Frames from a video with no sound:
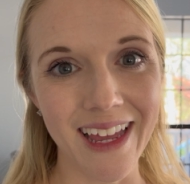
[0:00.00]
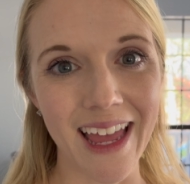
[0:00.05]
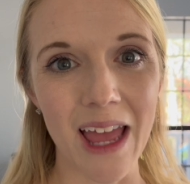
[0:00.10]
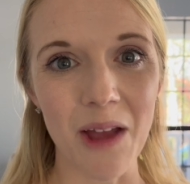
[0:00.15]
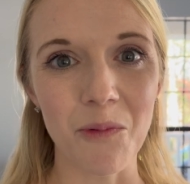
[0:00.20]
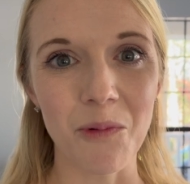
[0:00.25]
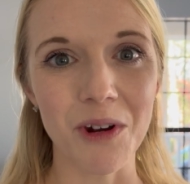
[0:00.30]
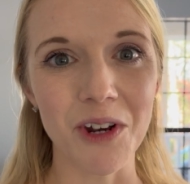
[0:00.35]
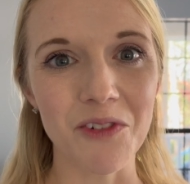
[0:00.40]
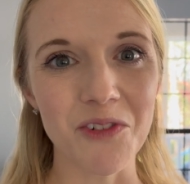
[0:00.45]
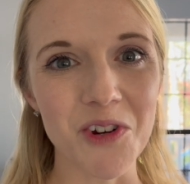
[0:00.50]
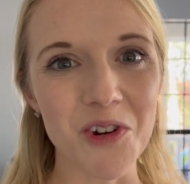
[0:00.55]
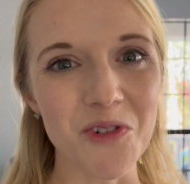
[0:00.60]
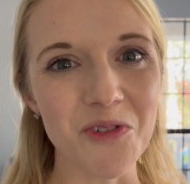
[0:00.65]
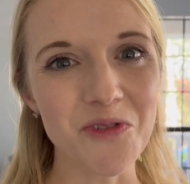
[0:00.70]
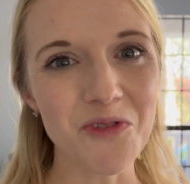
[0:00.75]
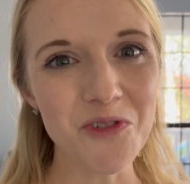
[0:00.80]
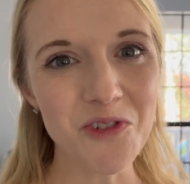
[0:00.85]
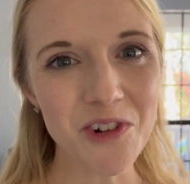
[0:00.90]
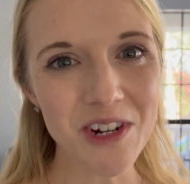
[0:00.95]
And whenever you're
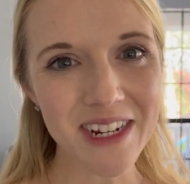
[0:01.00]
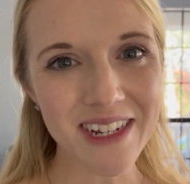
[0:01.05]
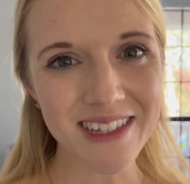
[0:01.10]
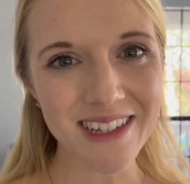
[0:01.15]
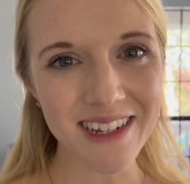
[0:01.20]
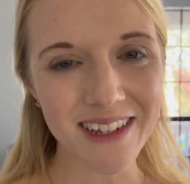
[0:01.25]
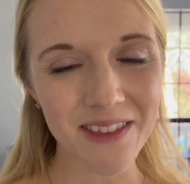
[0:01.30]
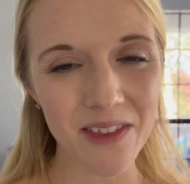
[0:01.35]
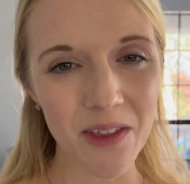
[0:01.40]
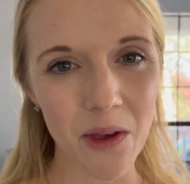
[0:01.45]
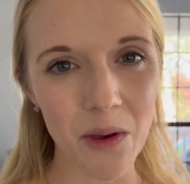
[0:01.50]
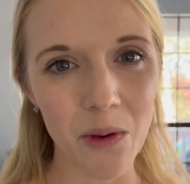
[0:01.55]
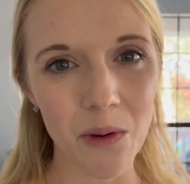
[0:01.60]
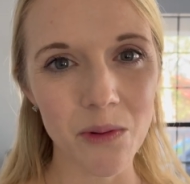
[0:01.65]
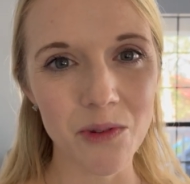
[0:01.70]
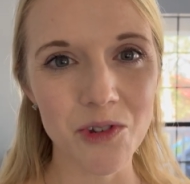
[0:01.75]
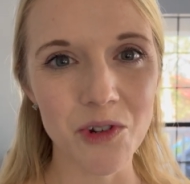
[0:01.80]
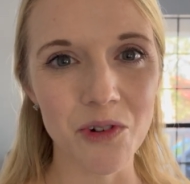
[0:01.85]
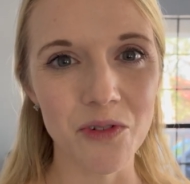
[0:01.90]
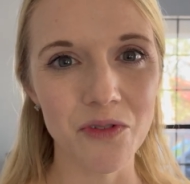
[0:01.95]
freezing
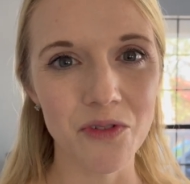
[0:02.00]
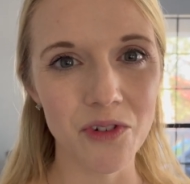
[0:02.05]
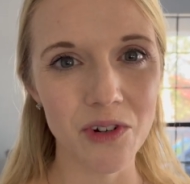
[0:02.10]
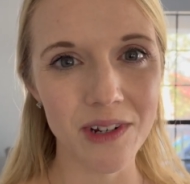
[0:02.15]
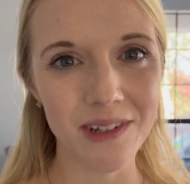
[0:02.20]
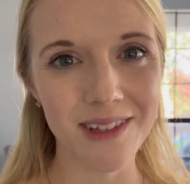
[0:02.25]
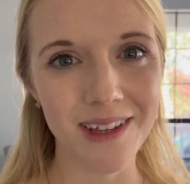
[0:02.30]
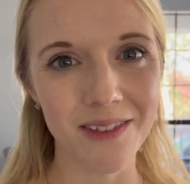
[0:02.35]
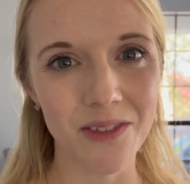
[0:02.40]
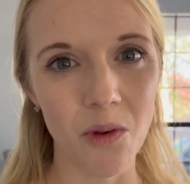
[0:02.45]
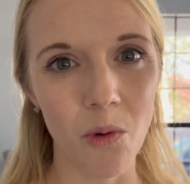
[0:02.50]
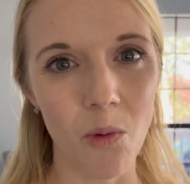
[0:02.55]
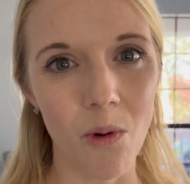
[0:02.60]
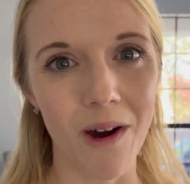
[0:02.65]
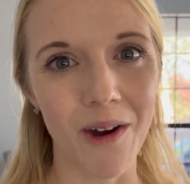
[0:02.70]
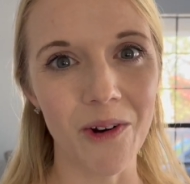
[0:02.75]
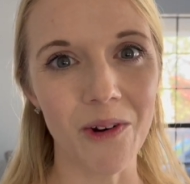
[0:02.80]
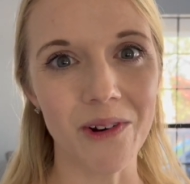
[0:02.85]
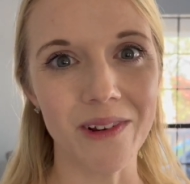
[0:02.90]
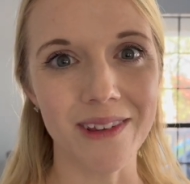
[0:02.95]
those, you're freezing the
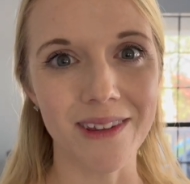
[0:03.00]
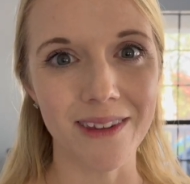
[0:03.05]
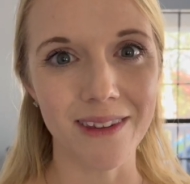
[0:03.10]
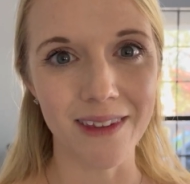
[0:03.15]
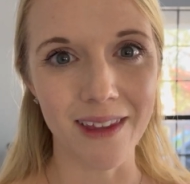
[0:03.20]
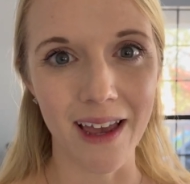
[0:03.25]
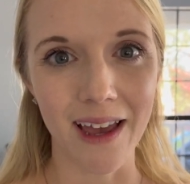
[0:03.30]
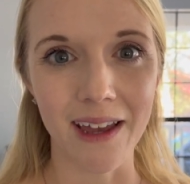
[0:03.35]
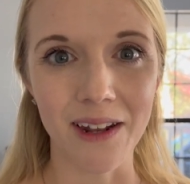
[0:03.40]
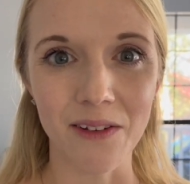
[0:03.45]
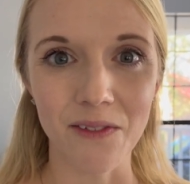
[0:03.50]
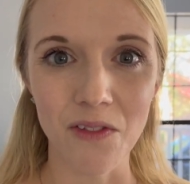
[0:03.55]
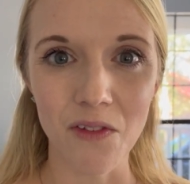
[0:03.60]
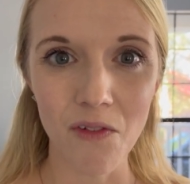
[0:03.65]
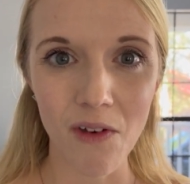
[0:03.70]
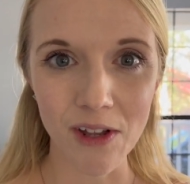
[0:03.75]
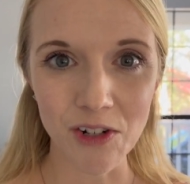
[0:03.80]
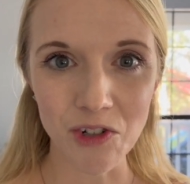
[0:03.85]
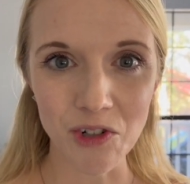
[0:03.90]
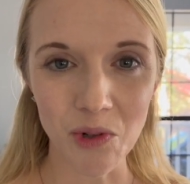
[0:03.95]
water inside of the
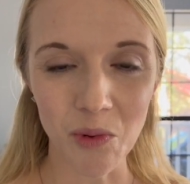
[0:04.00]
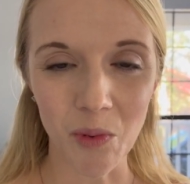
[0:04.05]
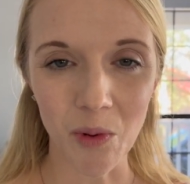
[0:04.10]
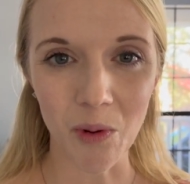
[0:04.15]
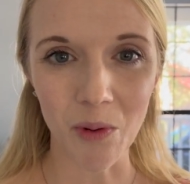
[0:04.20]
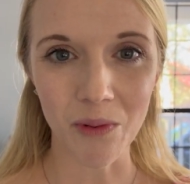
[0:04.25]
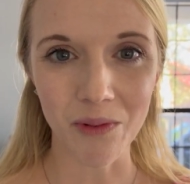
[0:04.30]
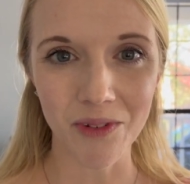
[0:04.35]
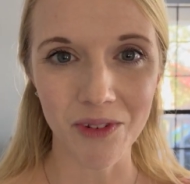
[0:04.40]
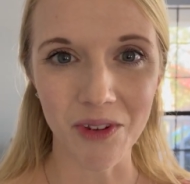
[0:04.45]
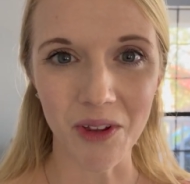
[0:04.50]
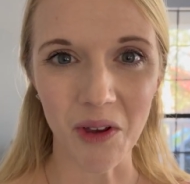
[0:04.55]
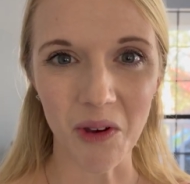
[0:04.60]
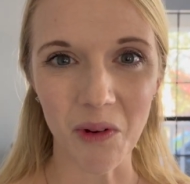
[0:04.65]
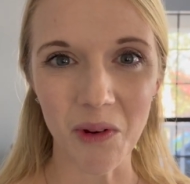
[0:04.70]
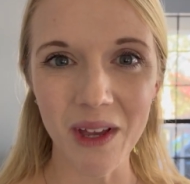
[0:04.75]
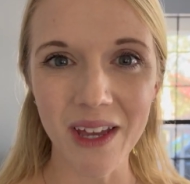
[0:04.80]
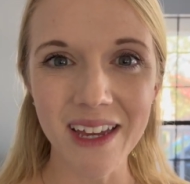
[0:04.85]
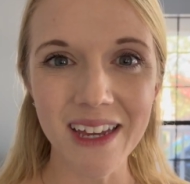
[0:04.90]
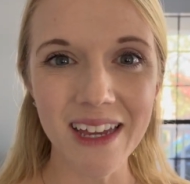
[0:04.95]
vegetable. So
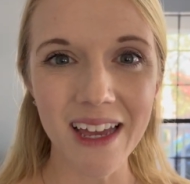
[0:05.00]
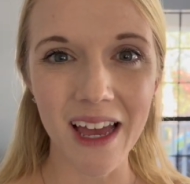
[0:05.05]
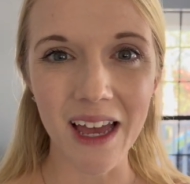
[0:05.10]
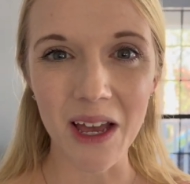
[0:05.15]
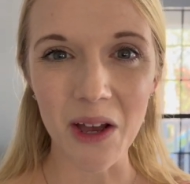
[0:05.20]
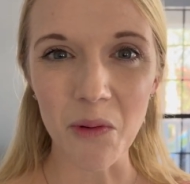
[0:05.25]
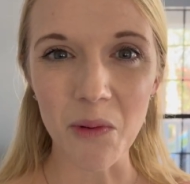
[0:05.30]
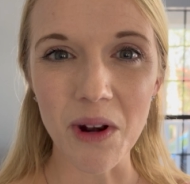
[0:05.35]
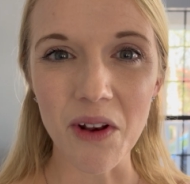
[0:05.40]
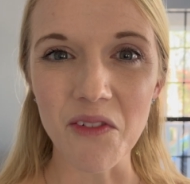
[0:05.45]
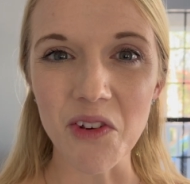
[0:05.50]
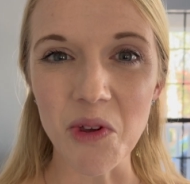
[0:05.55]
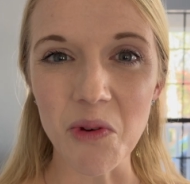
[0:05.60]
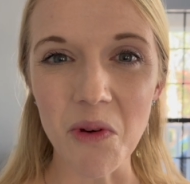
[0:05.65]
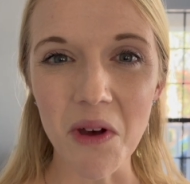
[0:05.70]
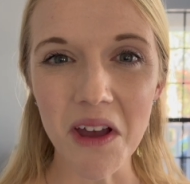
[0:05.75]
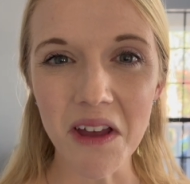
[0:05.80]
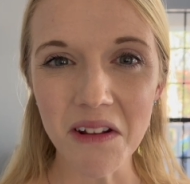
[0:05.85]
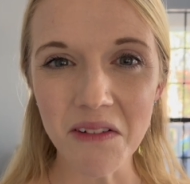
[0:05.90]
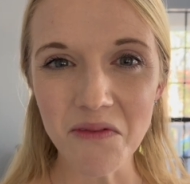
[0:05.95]
whenever you
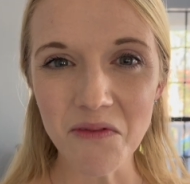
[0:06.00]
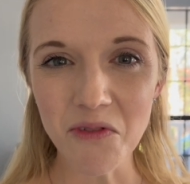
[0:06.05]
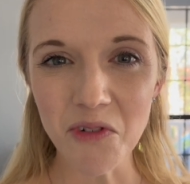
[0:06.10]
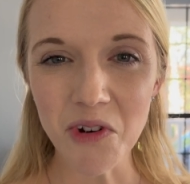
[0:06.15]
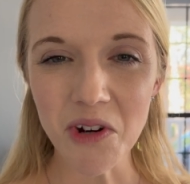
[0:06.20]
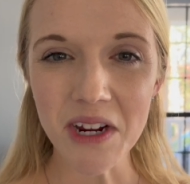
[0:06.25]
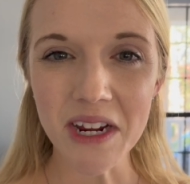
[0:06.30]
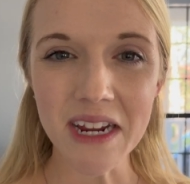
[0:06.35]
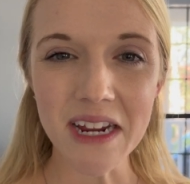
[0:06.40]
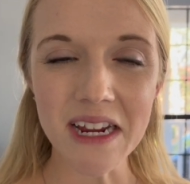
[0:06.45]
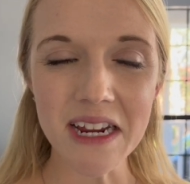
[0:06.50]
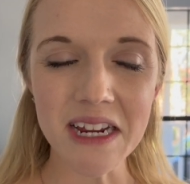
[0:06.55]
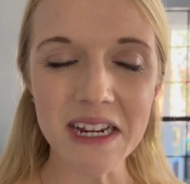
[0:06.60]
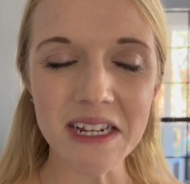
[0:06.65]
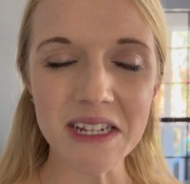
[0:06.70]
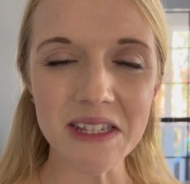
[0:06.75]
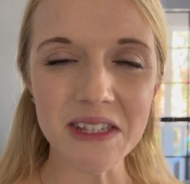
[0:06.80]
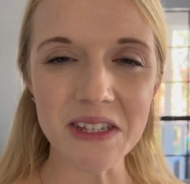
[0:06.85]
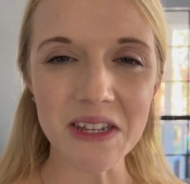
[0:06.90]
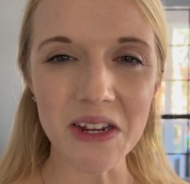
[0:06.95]

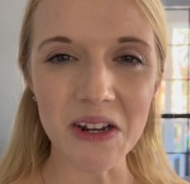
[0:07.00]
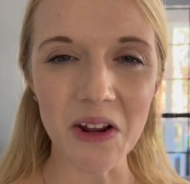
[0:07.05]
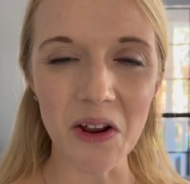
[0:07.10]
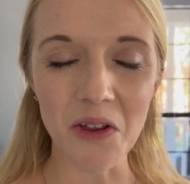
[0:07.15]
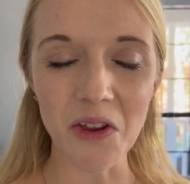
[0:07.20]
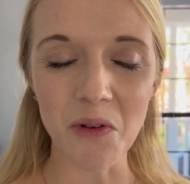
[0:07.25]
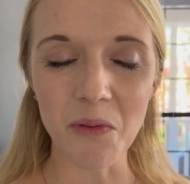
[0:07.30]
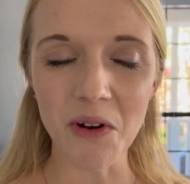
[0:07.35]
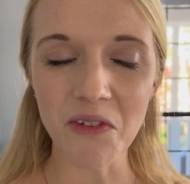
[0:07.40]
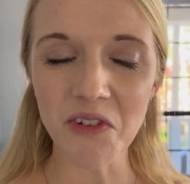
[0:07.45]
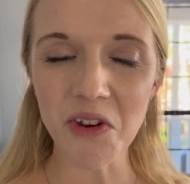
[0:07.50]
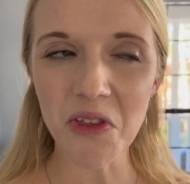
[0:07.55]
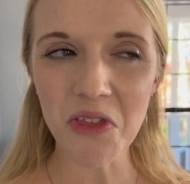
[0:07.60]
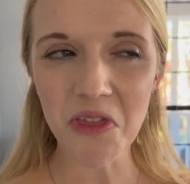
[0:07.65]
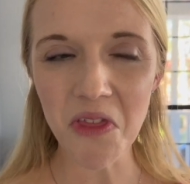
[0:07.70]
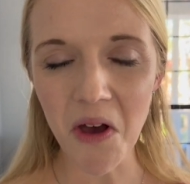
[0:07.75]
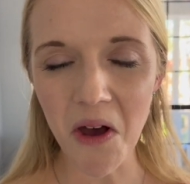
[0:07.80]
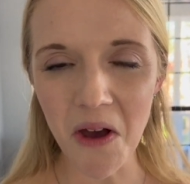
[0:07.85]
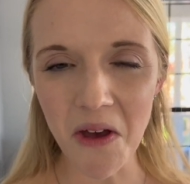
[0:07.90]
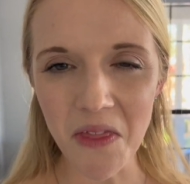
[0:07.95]
unfreeze, whenever you
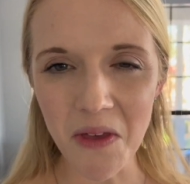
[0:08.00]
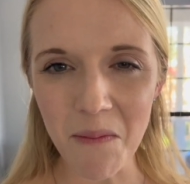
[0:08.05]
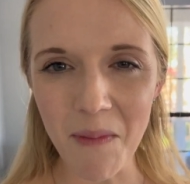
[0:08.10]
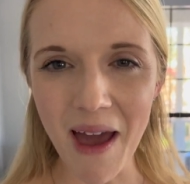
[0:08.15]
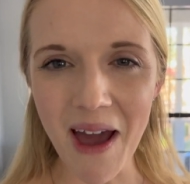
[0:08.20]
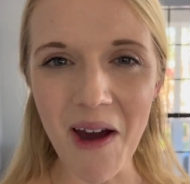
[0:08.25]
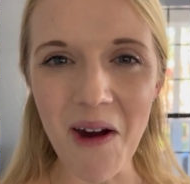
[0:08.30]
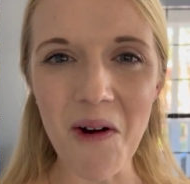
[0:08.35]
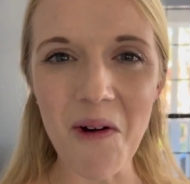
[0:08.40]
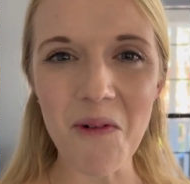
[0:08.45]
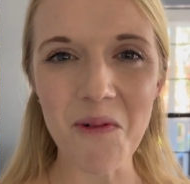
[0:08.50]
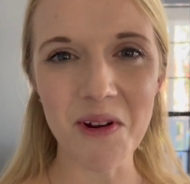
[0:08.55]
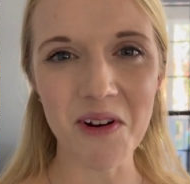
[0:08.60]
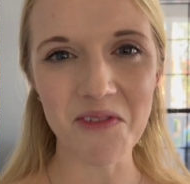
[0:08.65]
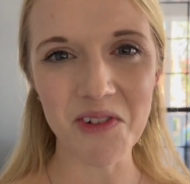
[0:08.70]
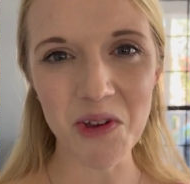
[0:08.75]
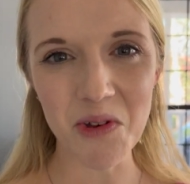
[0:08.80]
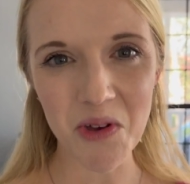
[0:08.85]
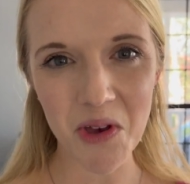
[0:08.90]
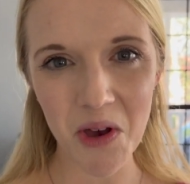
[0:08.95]
thaw them out, whenever
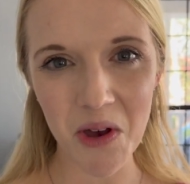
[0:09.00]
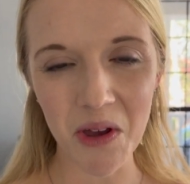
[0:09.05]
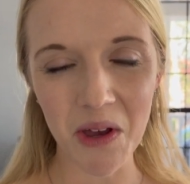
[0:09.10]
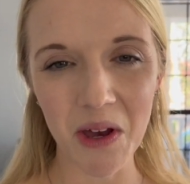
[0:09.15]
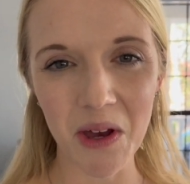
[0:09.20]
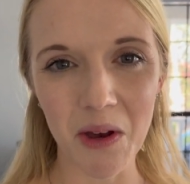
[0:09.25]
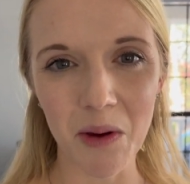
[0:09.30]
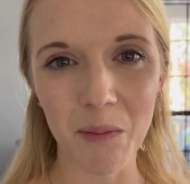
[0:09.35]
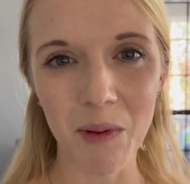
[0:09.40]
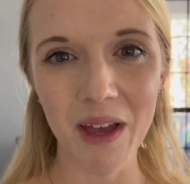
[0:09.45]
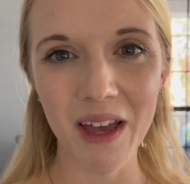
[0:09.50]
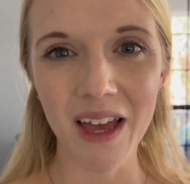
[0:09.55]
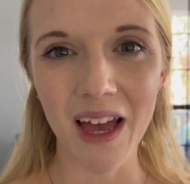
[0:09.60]
you cook them,